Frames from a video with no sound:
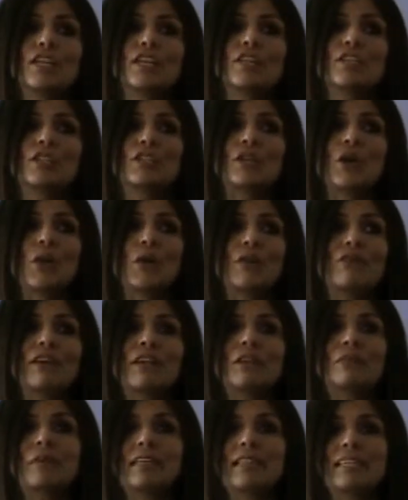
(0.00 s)
So if
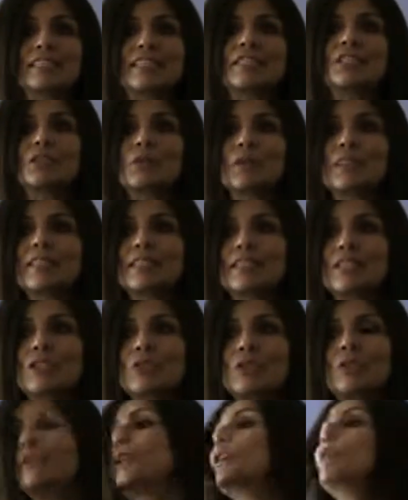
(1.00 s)
anybody is interested
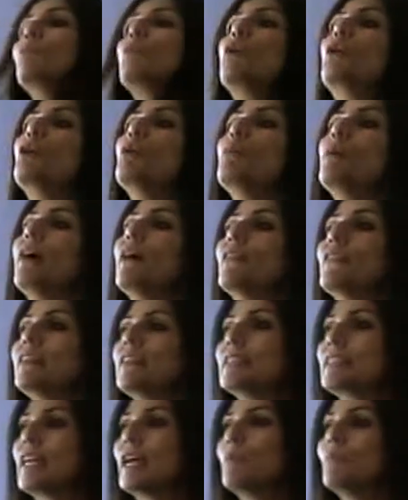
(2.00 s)
to learn more about
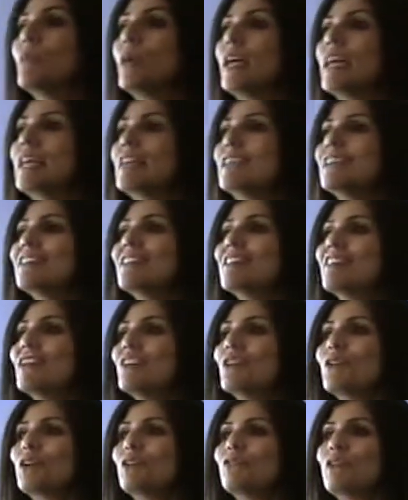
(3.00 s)
this campaign,
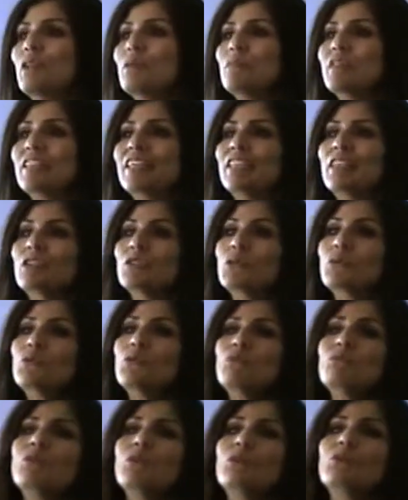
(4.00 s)
or if anybody in this
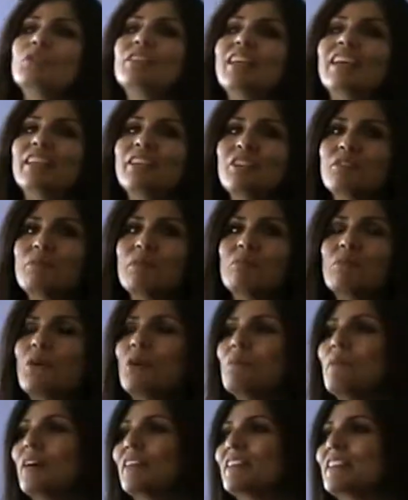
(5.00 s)
room knows a little bit more
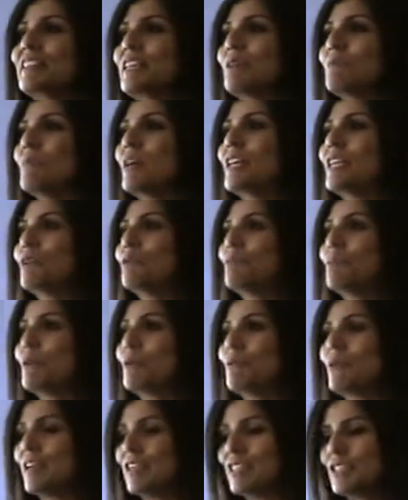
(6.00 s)
about this campaign, it would be
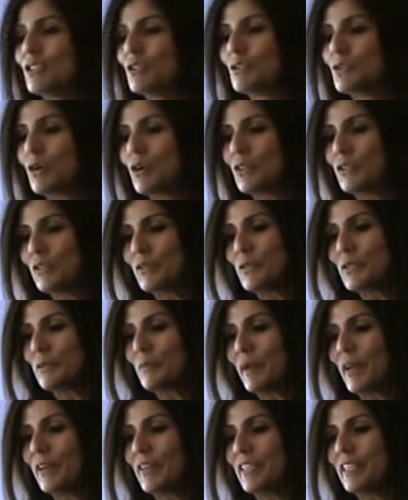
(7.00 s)
great to talk to us
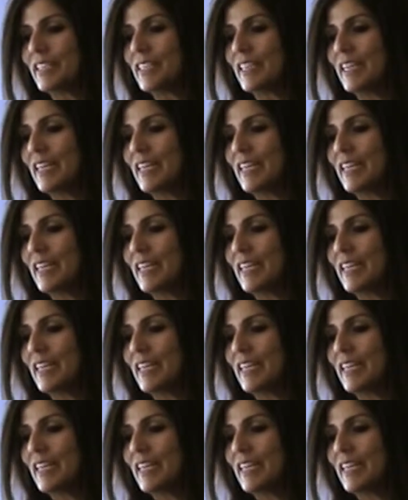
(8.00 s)
about it.